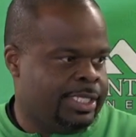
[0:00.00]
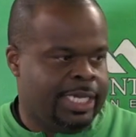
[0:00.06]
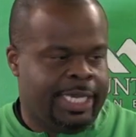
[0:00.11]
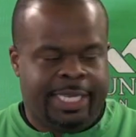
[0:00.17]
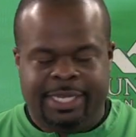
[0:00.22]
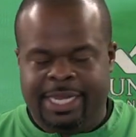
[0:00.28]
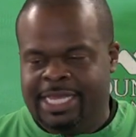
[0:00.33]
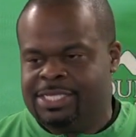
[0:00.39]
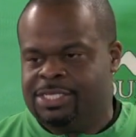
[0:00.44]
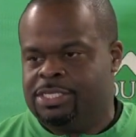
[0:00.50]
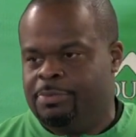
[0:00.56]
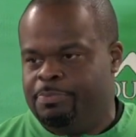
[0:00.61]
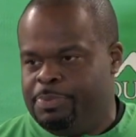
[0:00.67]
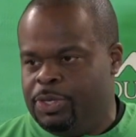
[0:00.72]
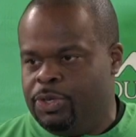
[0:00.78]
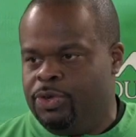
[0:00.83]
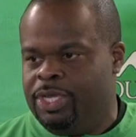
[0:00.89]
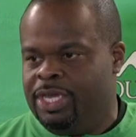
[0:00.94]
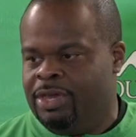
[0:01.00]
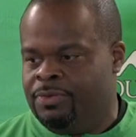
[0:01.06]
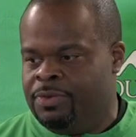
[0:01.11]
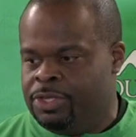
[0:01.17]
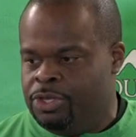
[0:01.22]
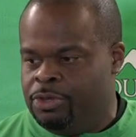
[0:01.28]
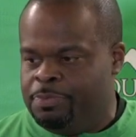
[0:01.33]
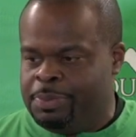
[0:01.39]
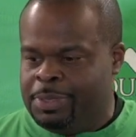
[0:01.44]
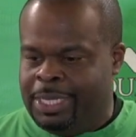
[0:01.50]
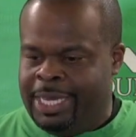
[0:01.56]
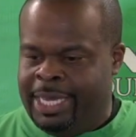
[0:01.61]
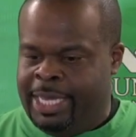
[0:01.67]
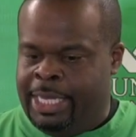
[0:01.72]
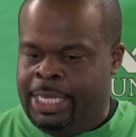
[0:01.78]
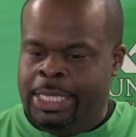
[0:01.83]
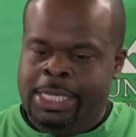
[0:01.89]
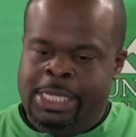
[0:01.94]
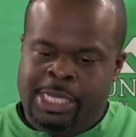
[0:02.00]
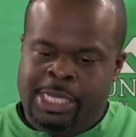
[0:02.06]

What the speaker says: And that's the beauty of when you play